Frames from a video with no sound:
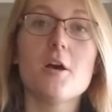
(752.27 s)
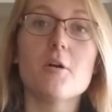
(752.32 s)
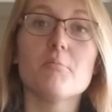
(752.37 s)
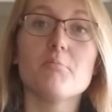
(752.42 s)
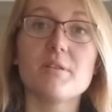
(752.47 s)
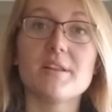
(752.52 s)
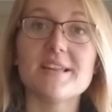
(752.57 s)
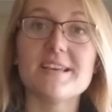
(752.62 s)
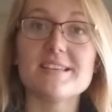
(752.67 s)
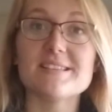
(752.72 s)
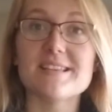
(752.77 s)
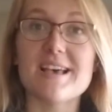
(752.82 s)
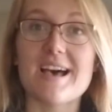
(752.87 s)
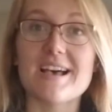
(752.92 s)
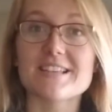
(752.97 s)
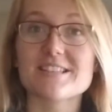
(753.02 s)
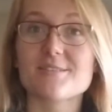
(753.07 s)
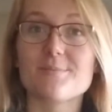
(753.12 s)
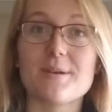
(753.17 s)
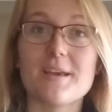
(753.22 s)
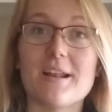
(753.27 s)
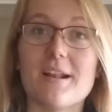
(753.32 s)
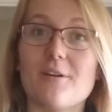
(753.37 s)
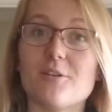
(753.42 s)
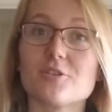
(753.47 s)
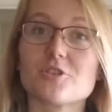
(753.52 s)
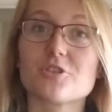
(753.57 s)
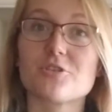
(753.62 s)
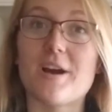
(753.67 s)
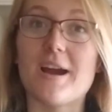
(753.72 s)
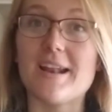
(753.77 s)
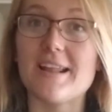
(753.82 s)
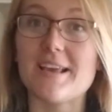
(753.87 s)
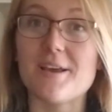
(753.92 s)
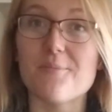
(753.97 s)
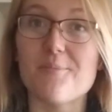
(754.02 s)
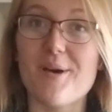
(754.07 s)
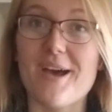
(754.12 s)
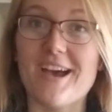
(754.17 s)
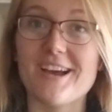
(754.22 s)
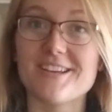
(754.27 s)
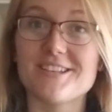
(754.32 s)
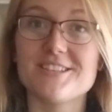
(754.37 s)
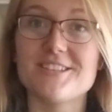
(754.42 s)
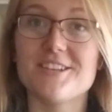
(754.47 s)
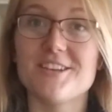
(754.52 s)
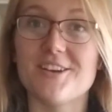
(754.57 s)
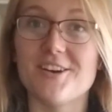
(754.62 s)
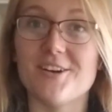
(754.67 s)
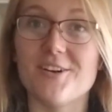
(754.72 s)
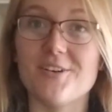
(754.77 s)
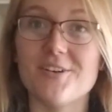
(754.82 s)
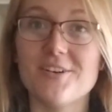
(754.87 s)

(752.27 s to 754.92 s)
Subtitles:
please ask me and I'll try to get back to you.